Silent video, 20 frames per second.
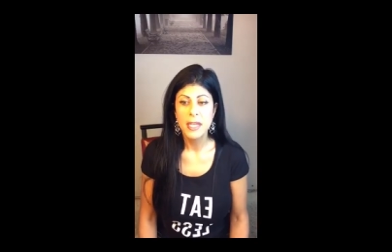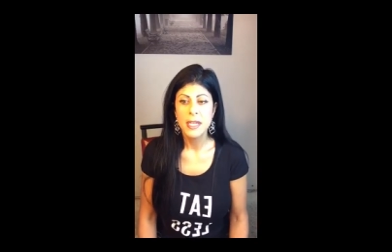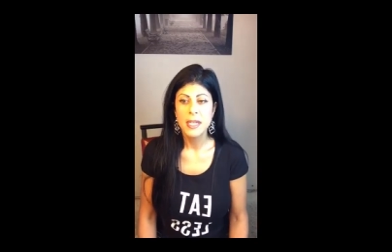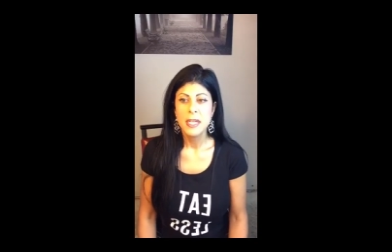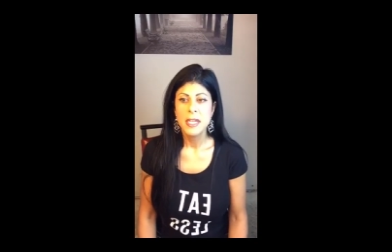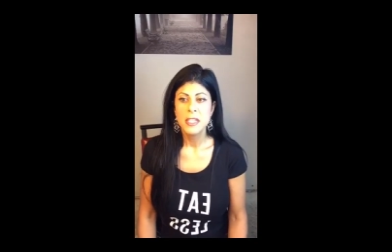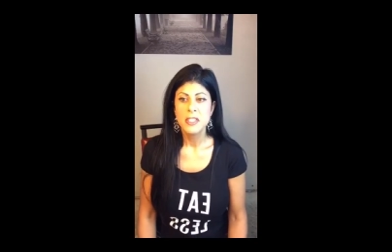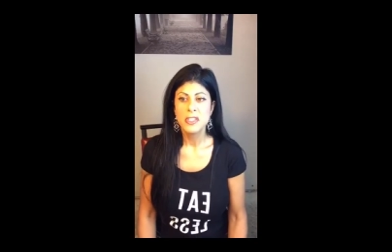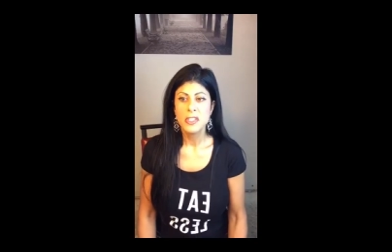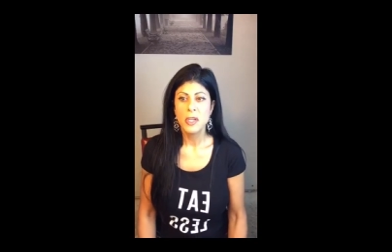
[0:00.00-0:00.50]

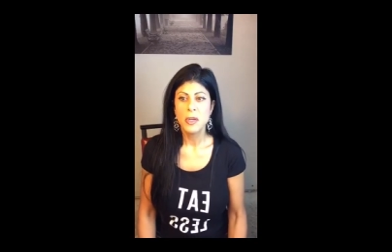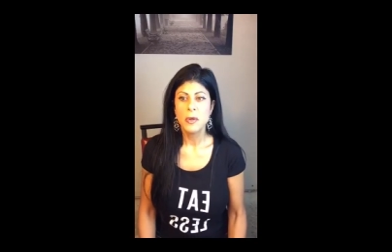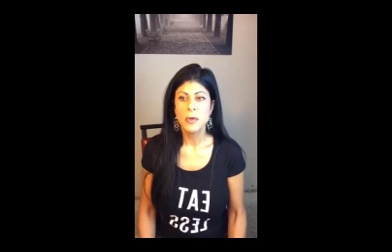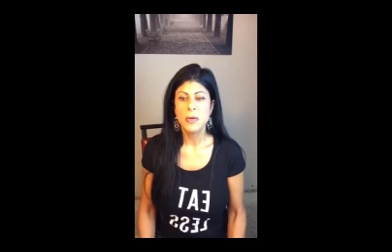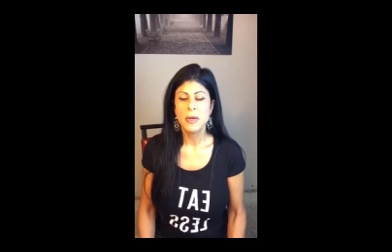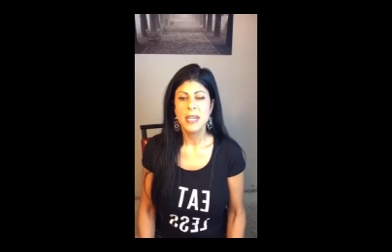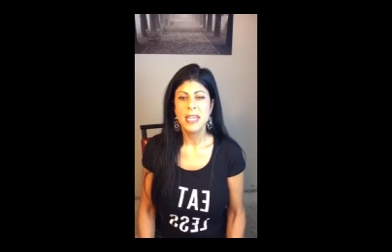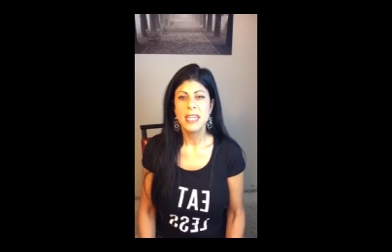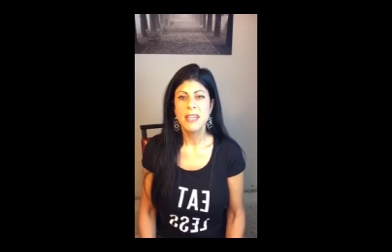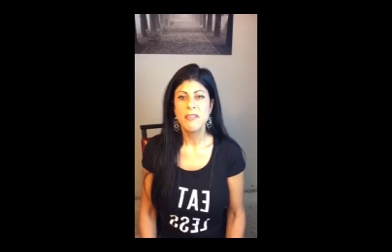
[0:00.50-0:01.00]

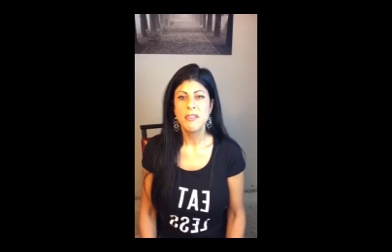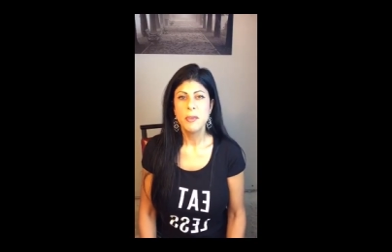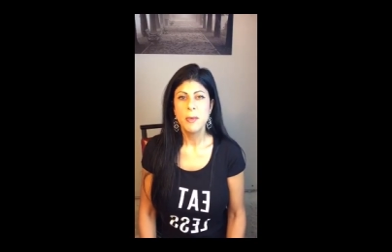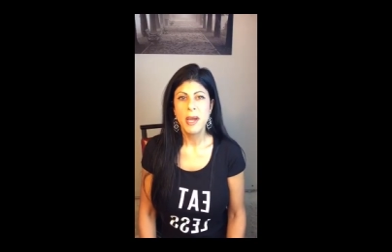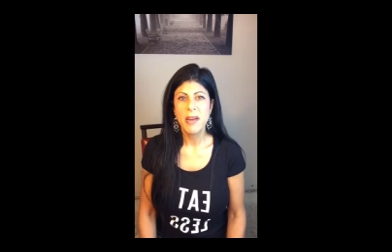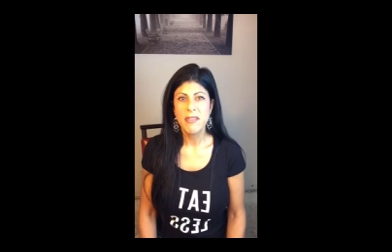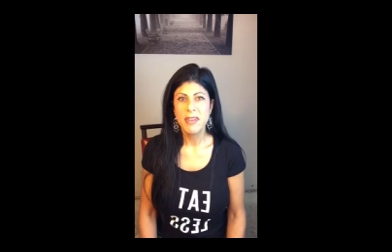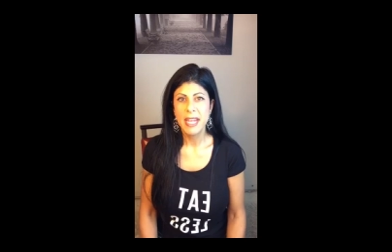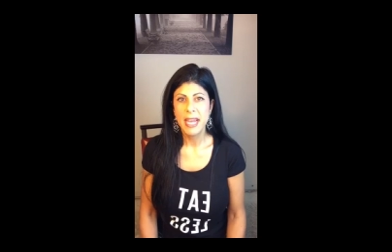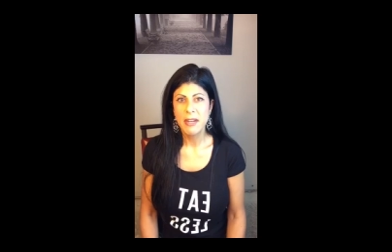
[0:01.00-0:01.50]
So if you
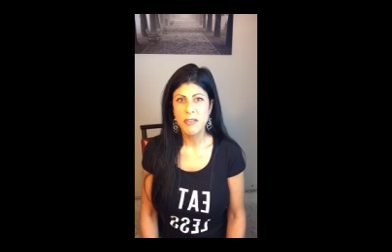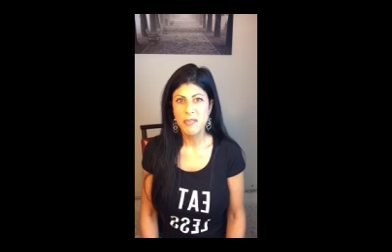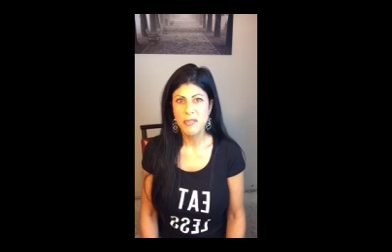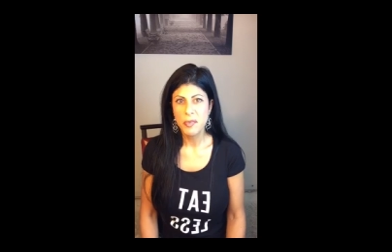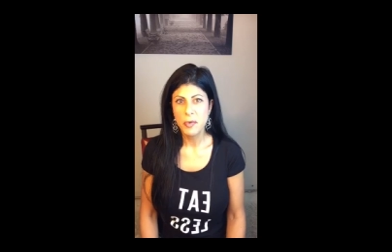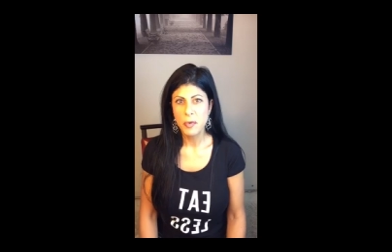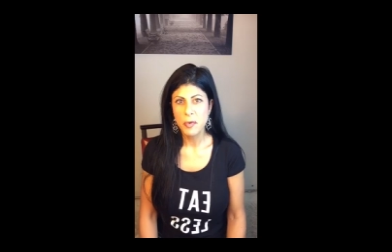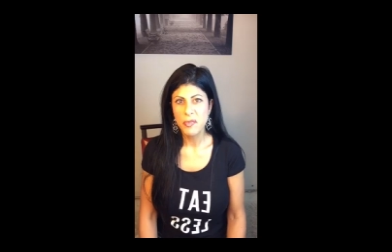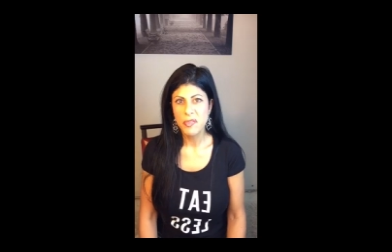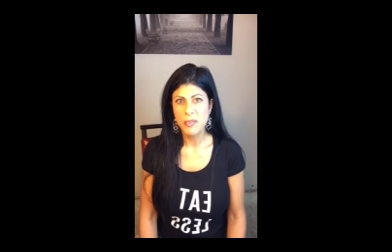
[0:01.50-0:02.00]
haven't had
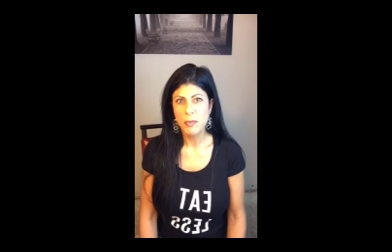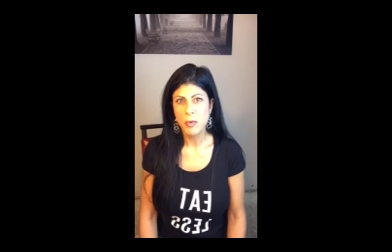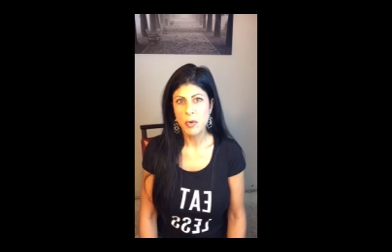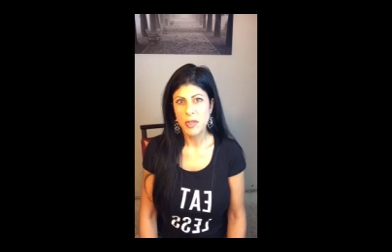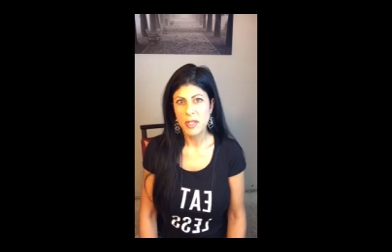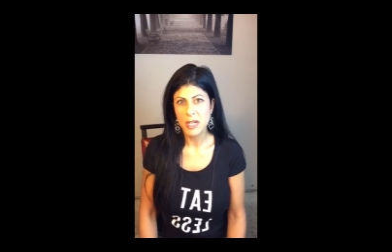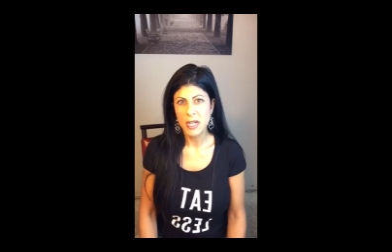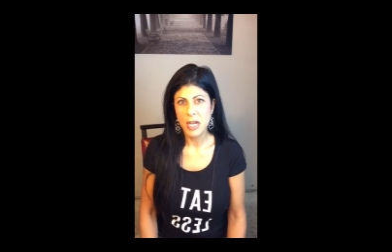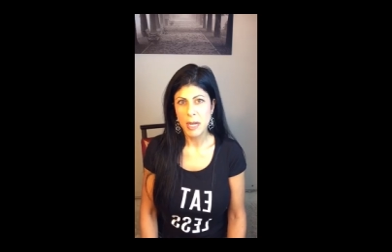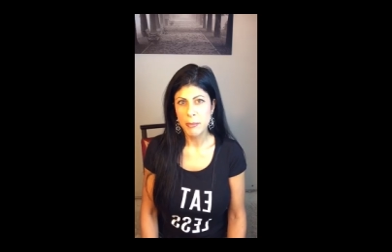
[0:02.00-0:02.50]
food for more
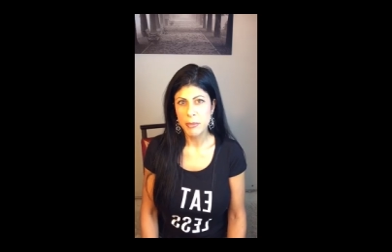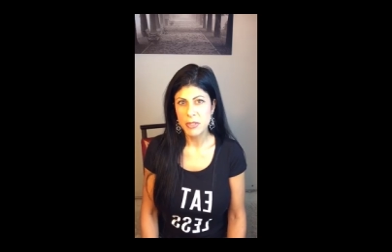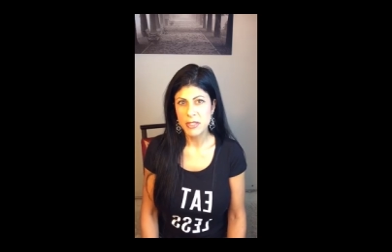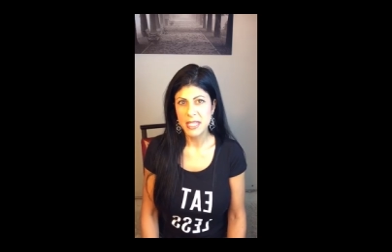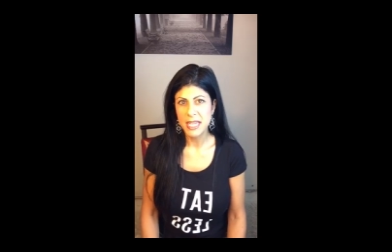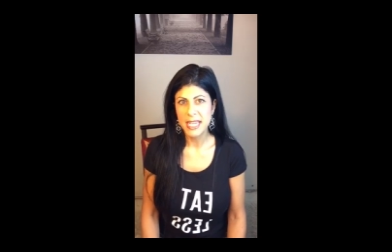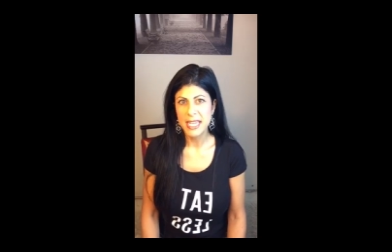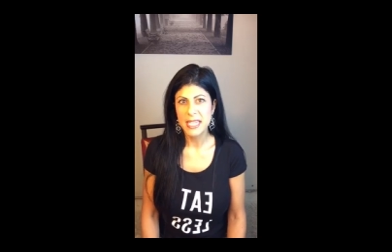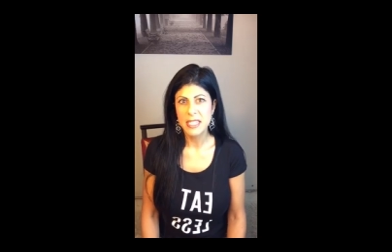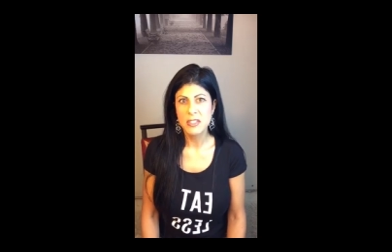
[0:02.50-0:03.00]
than a couple
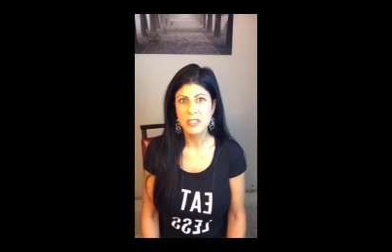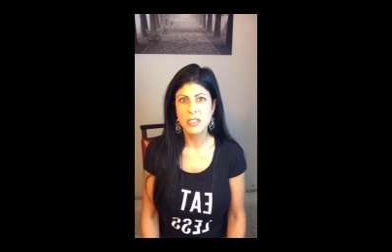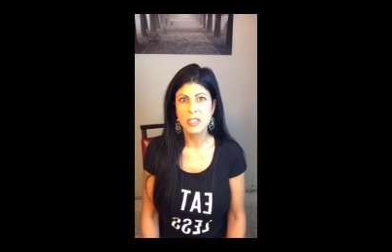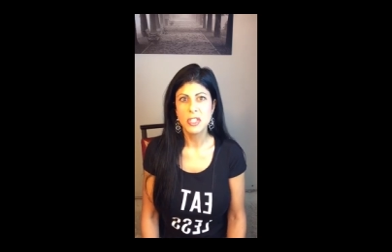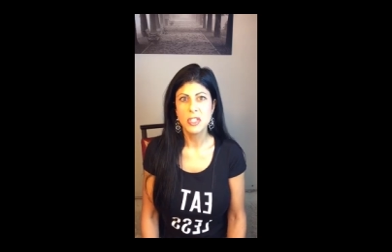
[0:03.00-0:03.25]
days,